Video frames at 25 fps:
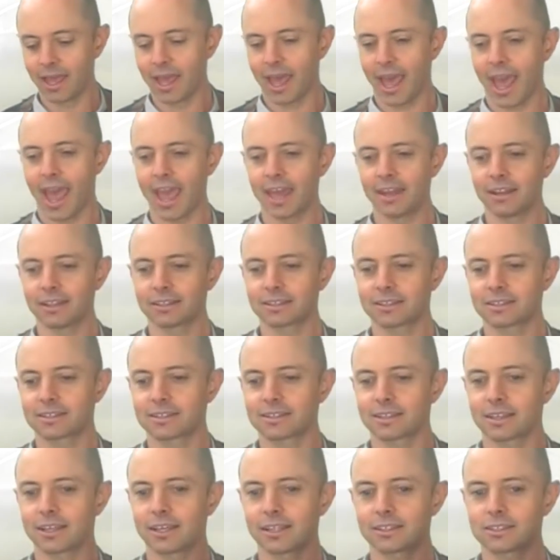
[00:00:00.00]
And
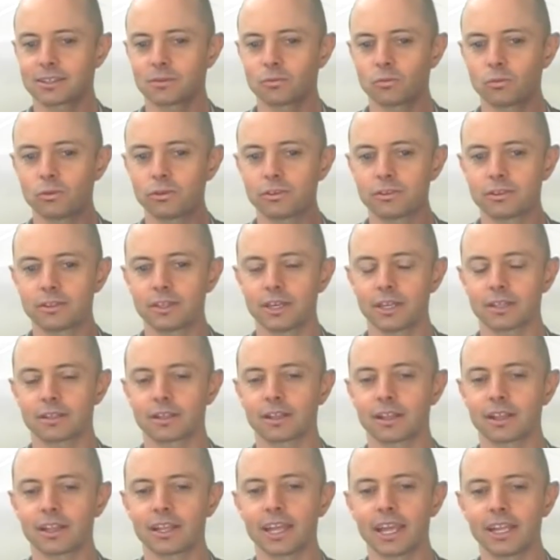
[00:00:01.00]
it's a wood
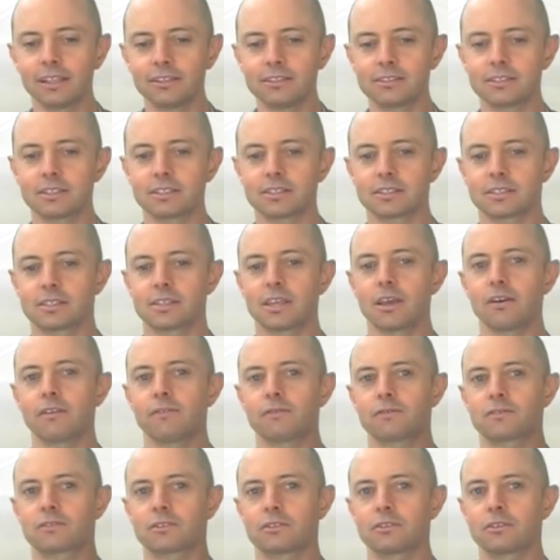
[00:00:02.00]
that lends
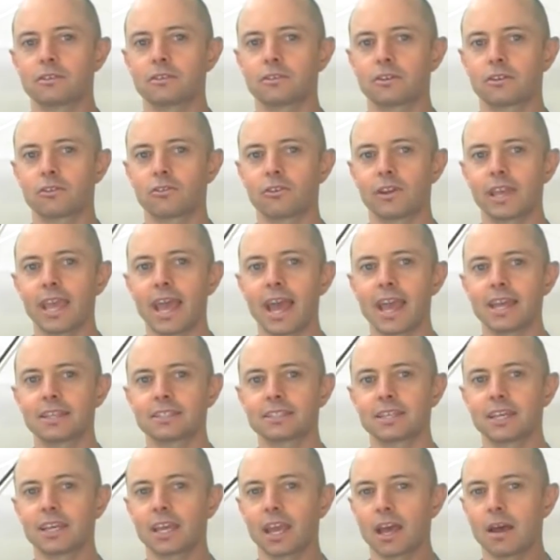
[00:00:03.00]
itself to
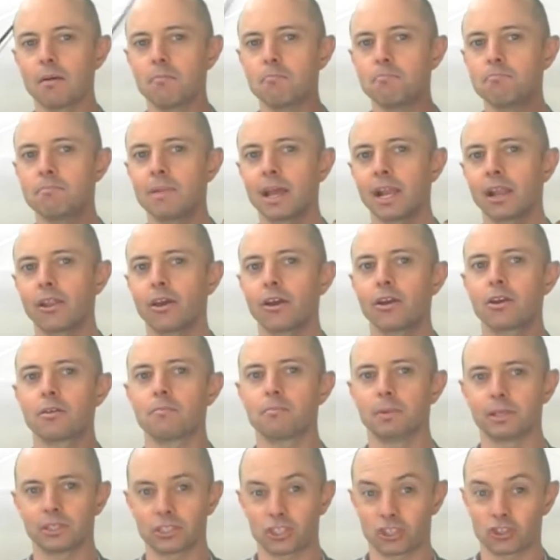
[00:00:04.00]
creating a mellow
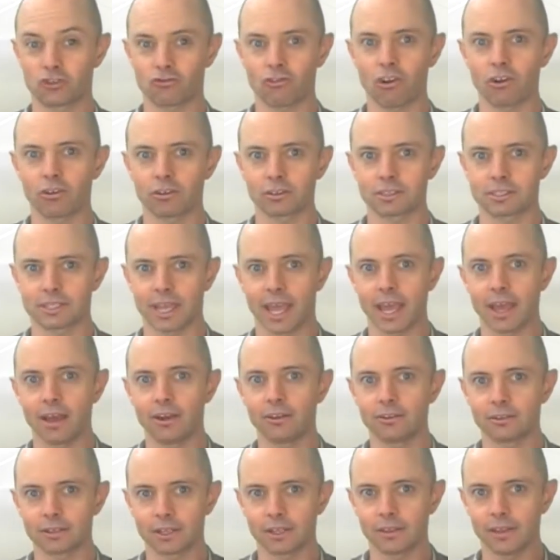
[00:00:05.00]
but strong
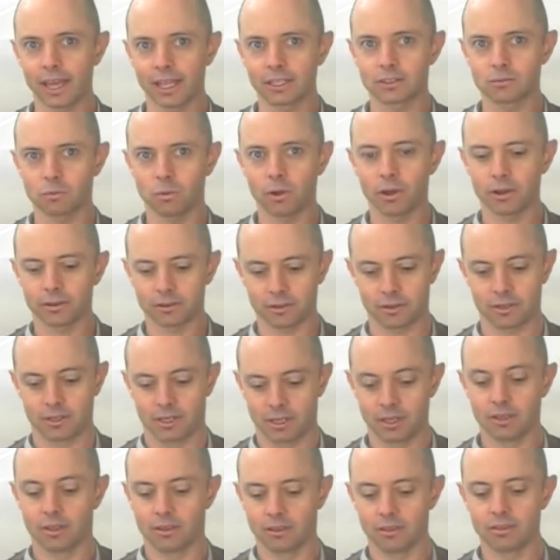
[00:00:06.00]
sound, and that's what
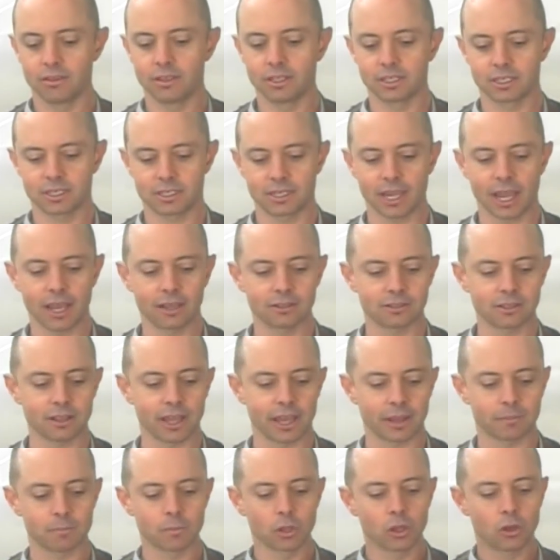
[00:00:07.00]
this sounds
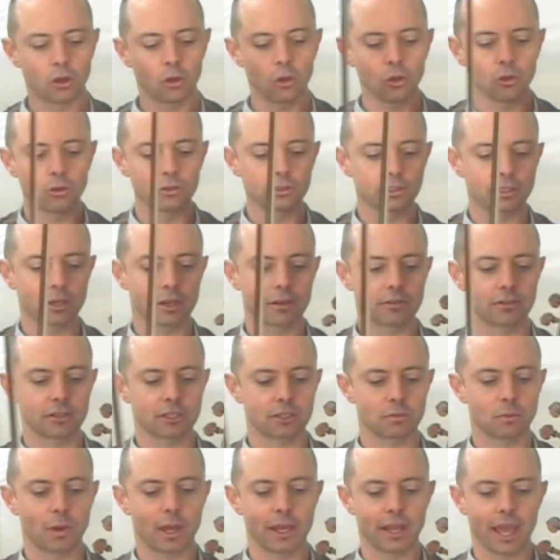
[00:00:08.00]
like. Also,
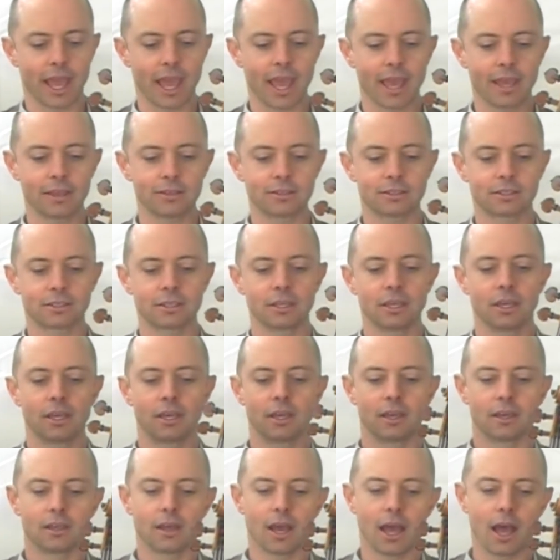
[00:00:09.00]
this one has
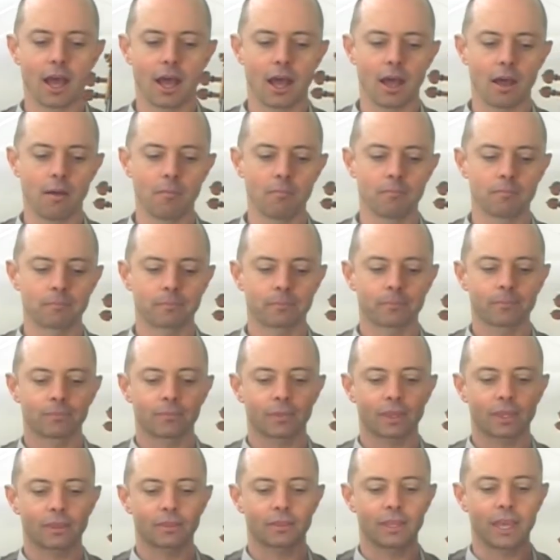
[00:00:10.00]
the
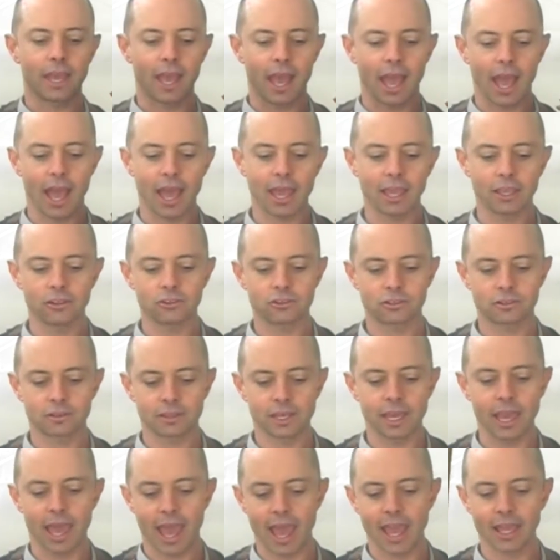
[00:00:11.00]

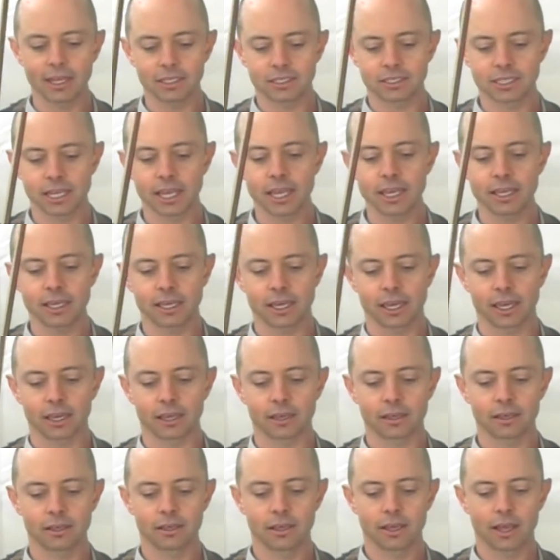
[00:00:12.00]

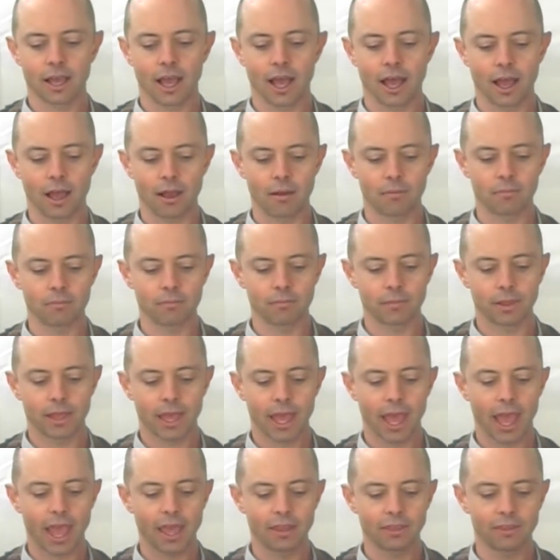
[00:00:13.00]
antiquing
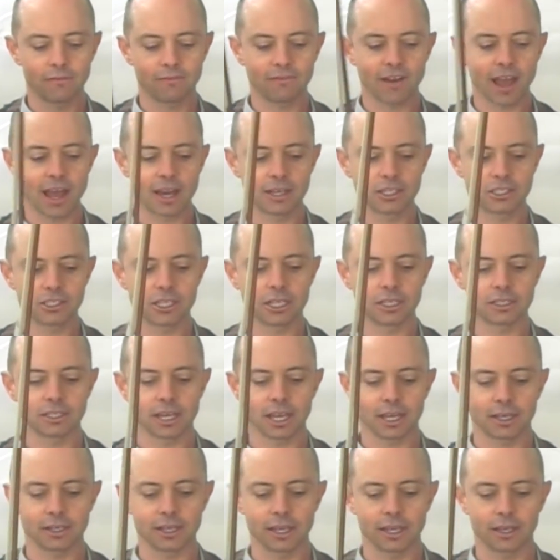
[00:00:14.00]
and the varnishing
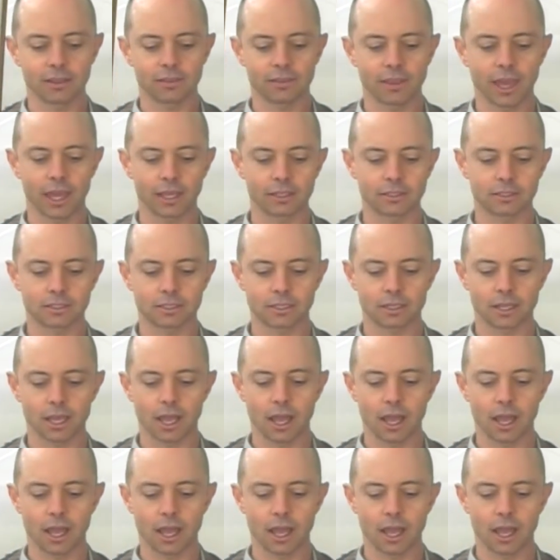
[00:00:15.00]
technique that